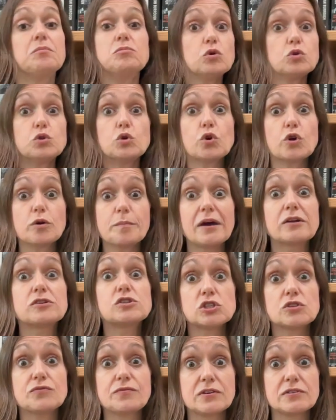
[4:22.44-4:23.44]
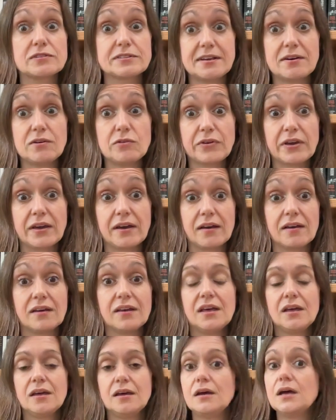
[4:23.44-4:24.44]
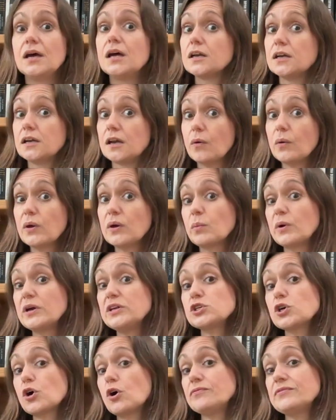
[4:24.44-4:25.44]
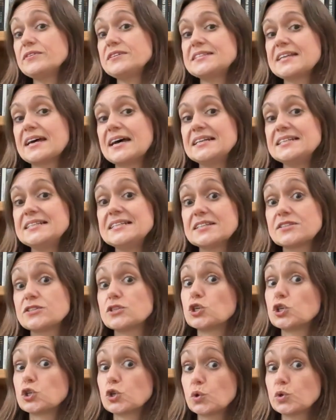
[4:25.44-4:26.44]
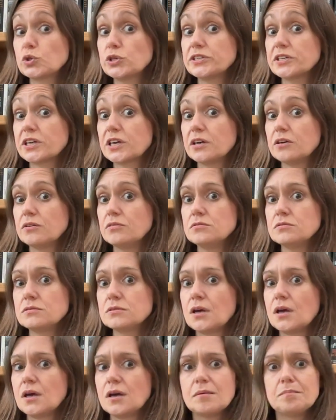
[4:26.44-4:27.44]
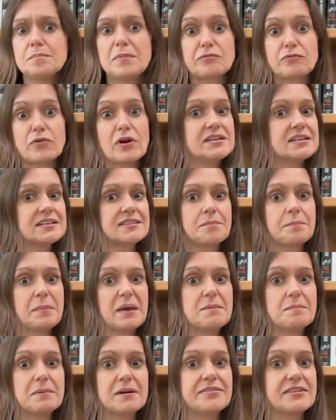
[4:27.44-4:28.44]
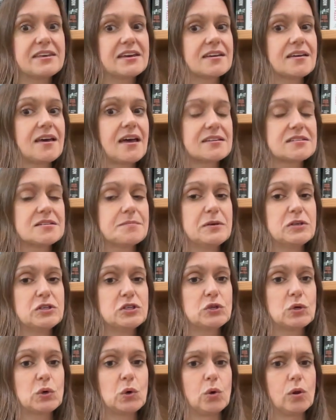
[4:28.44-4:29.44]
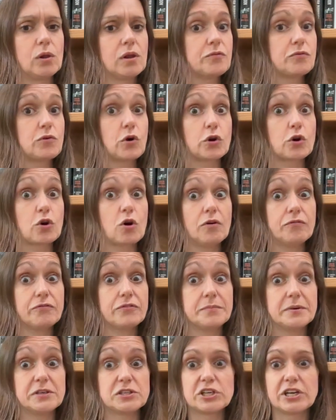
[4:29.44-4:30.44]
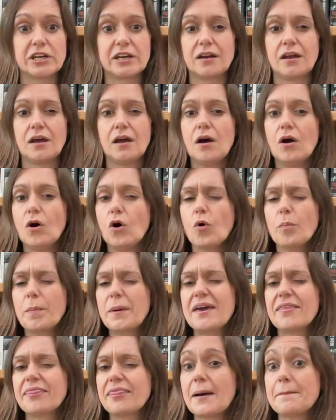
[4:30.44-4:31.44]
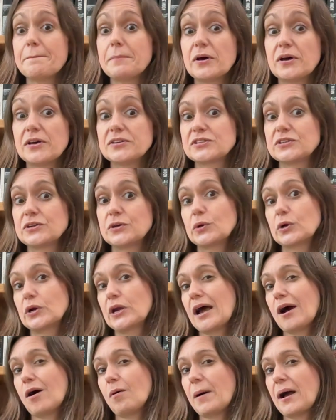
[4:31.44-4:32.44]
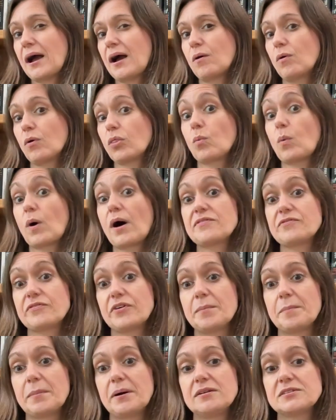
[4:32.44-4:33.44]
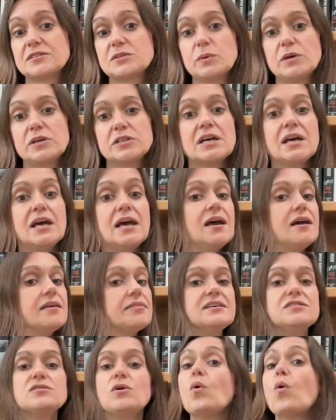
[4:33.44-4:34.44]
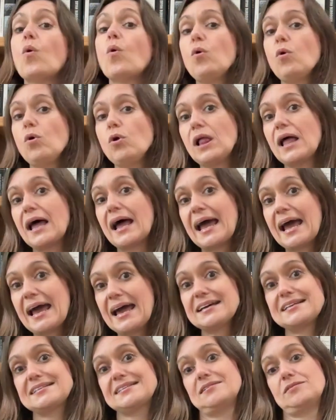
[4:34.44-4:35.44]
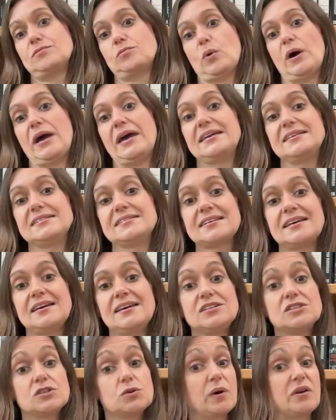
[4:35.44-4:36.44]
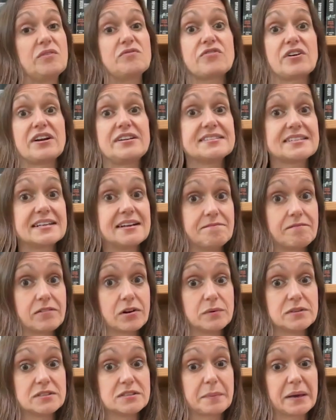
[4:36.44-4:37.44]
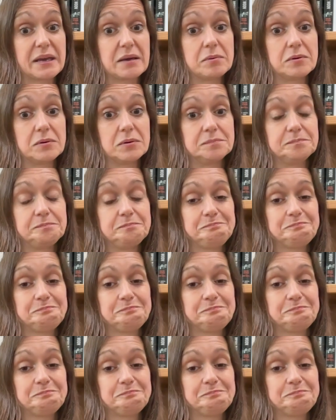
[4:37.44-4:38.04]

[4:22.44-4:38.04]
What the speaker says: I'm not talking about just for yourself here. Knowing which coffee stand has the shortest queues, befriending the people in the exhibition hall who've got a coffee machine, or being that person who can help out with the Wi-Fi password, these are all excellent ways to win friends and influence people.